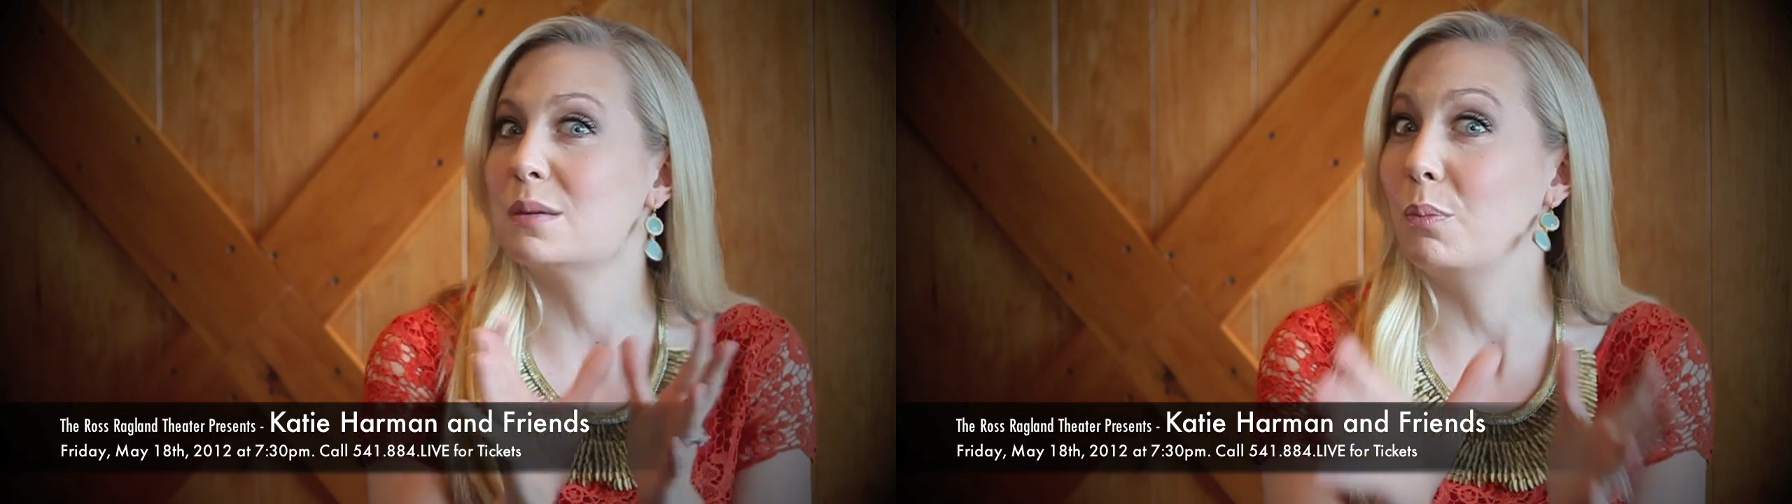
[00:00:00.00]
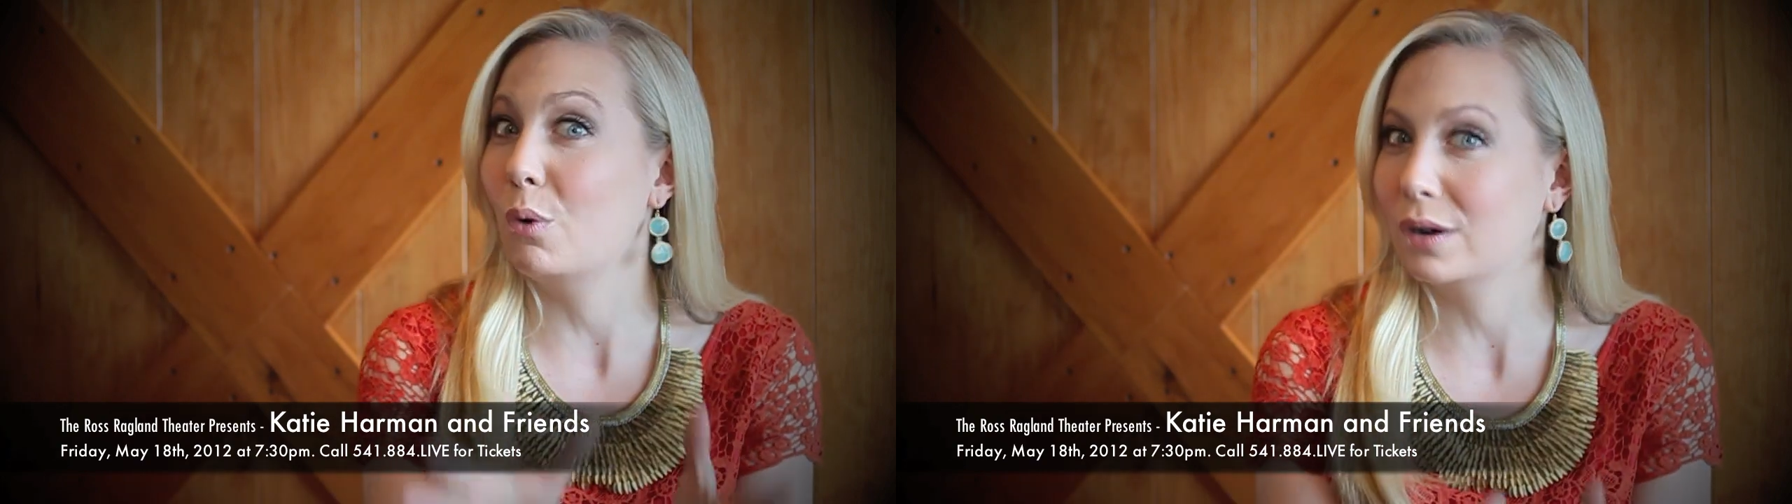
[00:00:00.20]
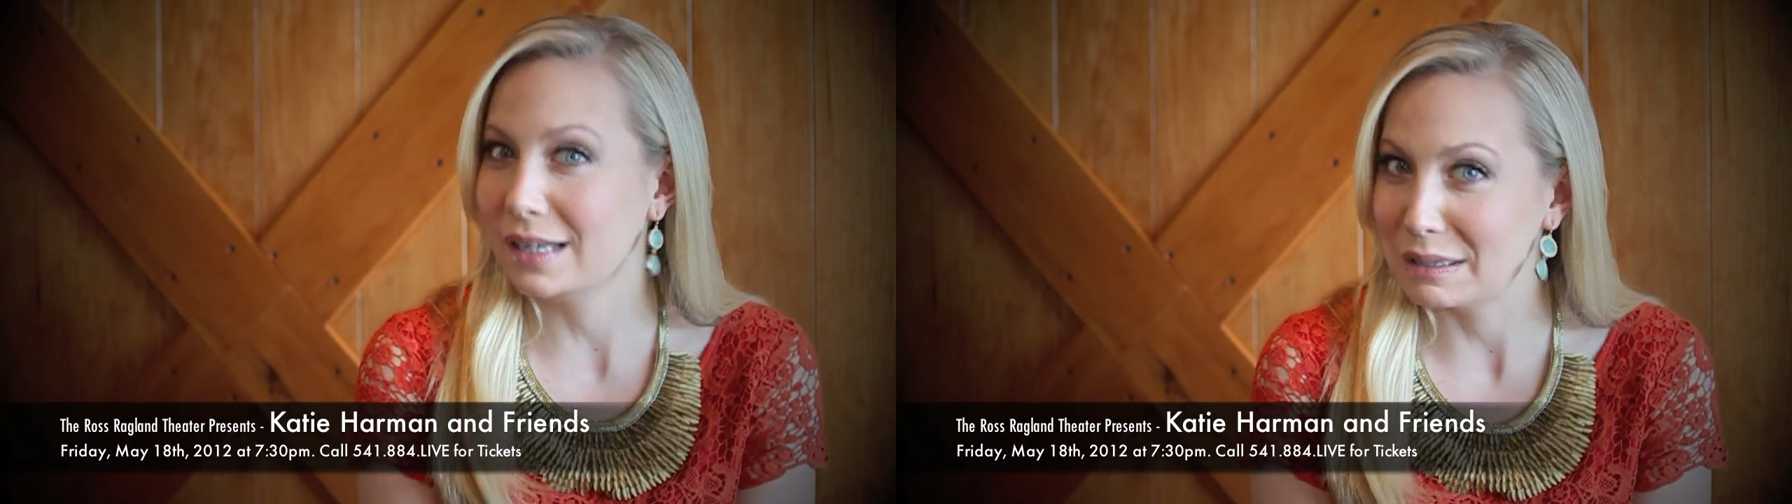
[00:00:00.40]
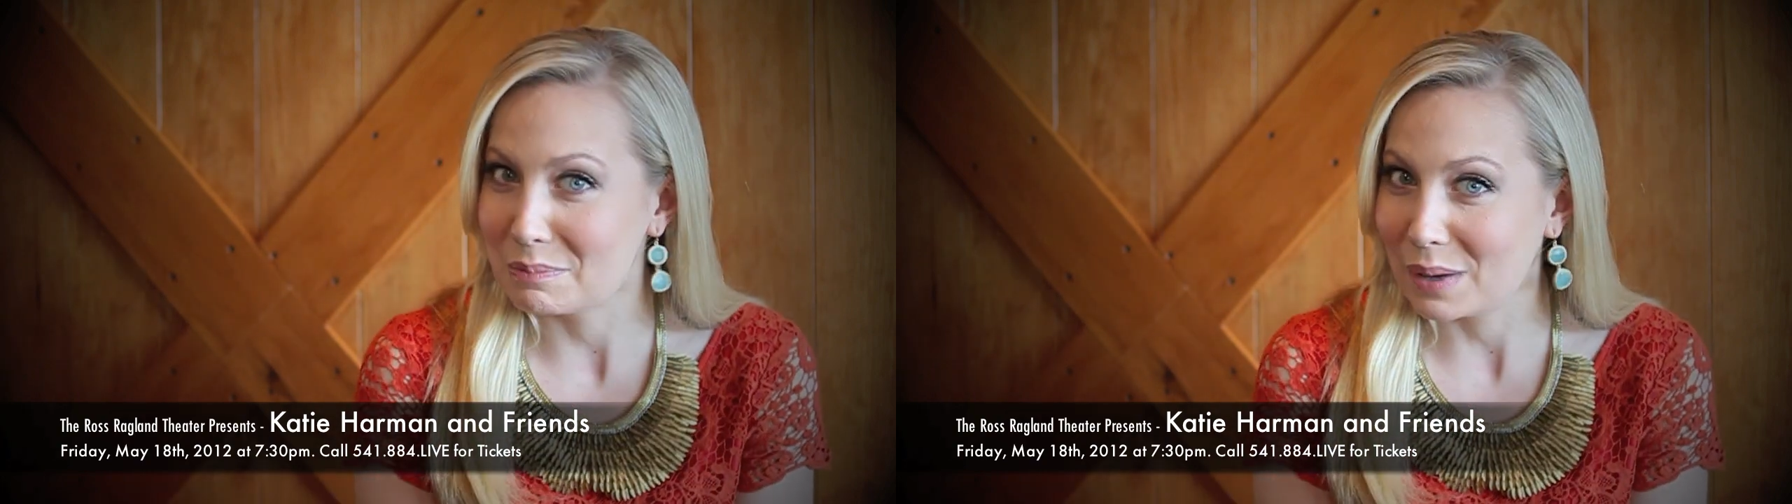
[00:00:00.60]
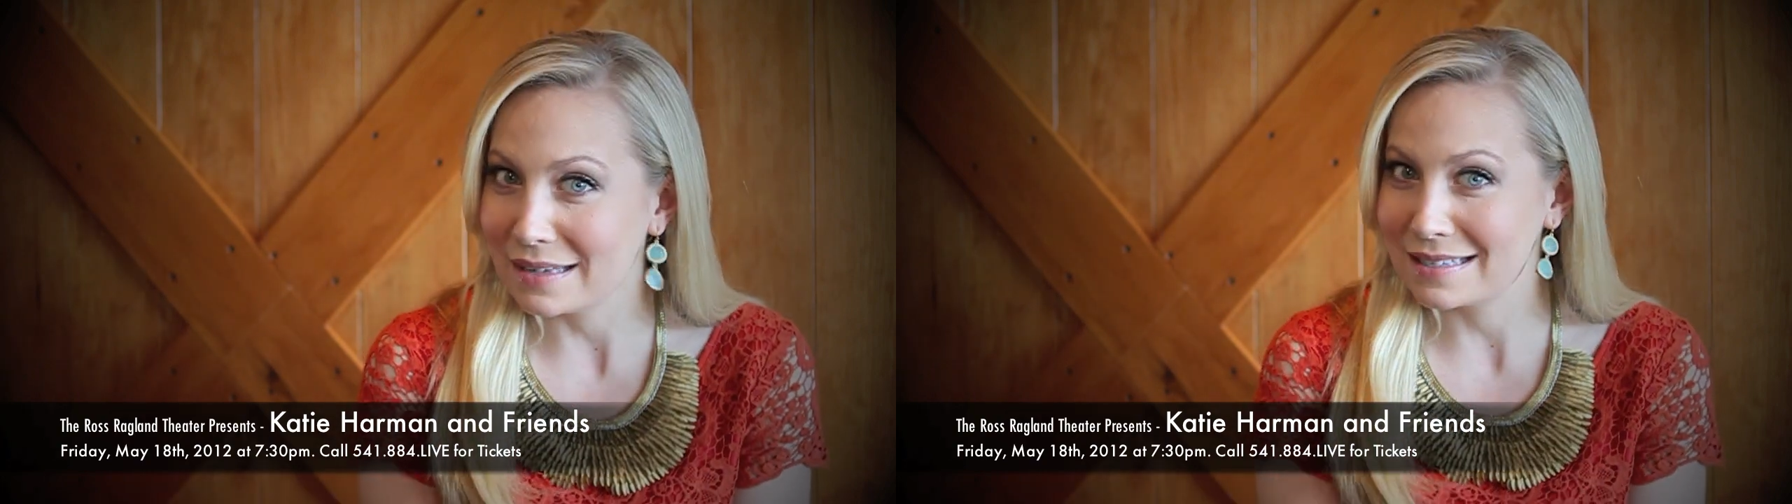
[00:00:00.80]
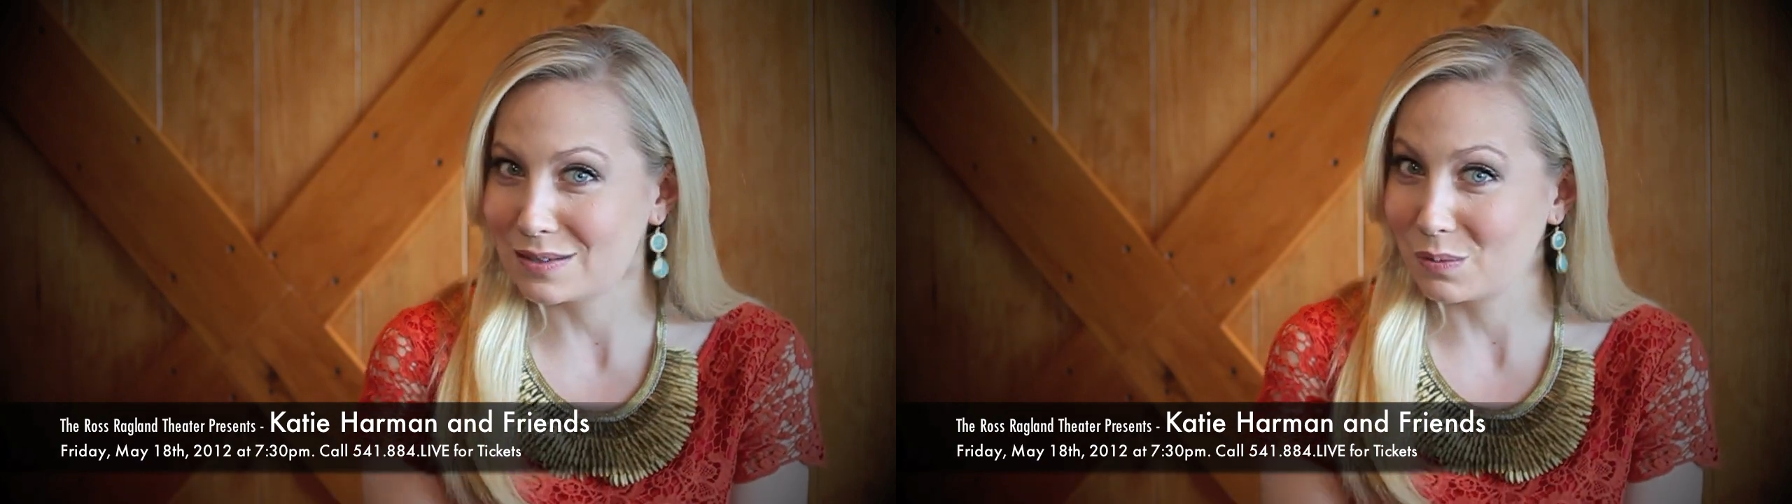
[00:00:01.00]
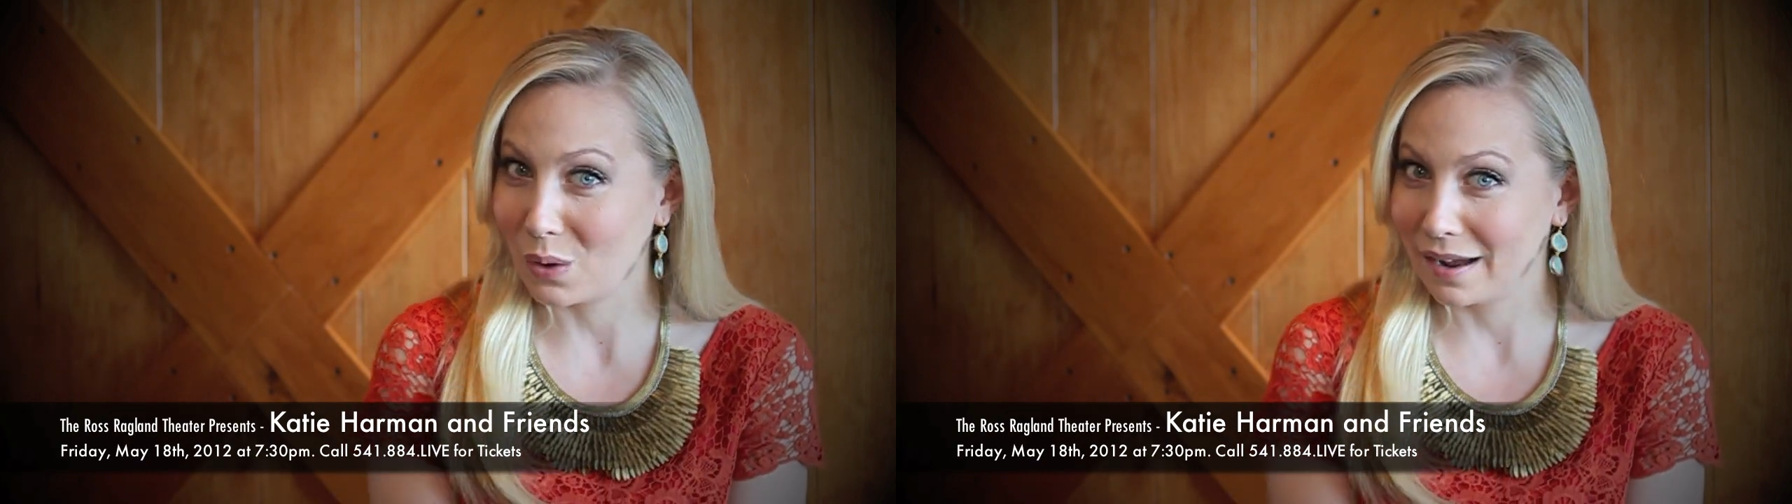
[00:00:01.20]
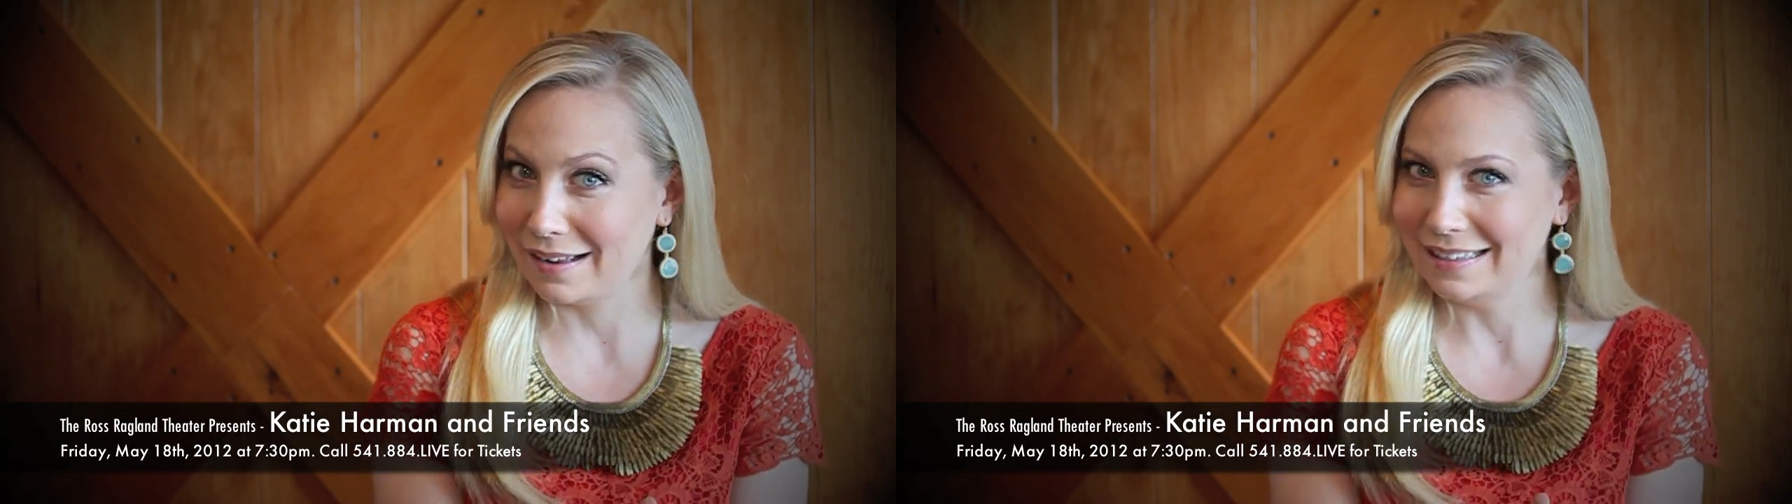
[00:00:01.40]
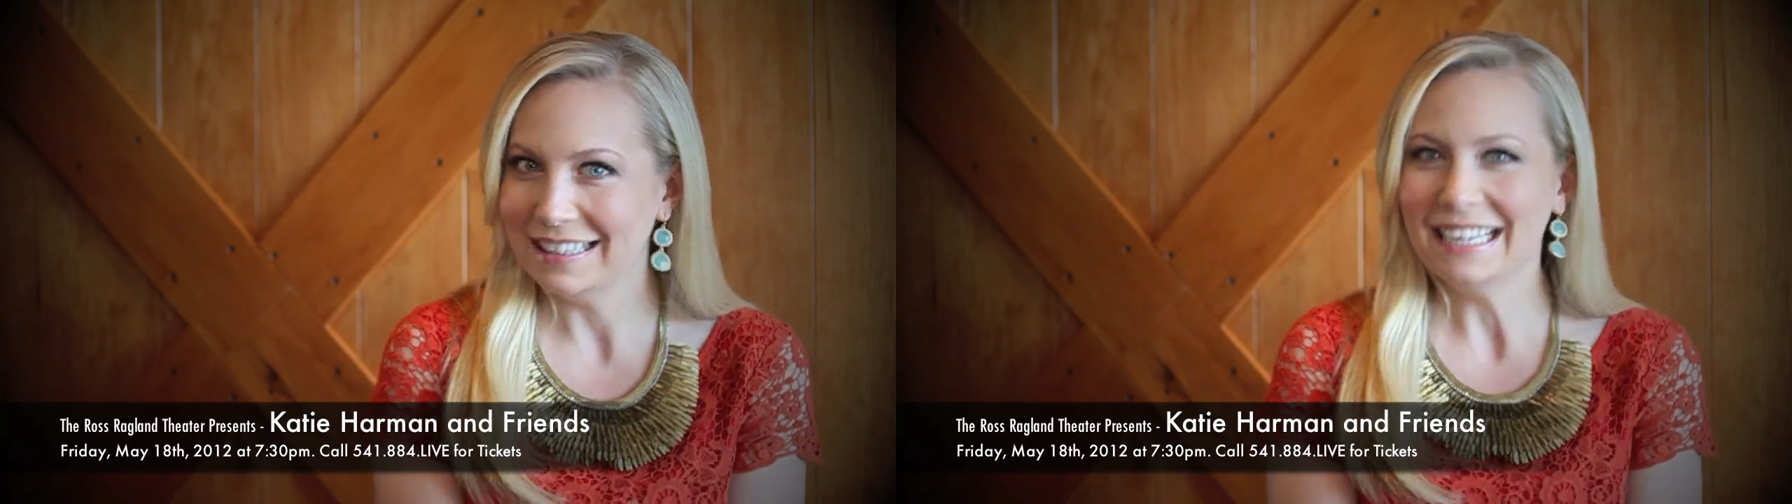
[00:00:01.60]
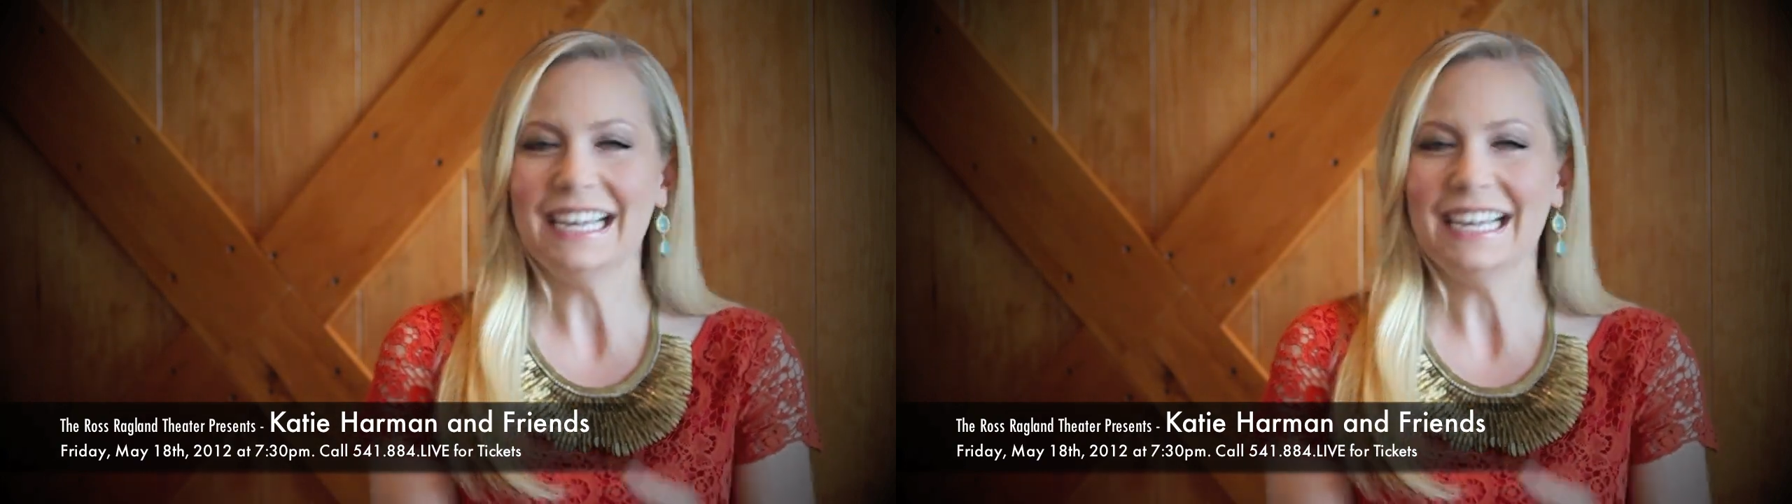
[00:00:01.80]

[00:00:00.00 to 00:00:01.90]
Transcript: and Porgy and Bess as well,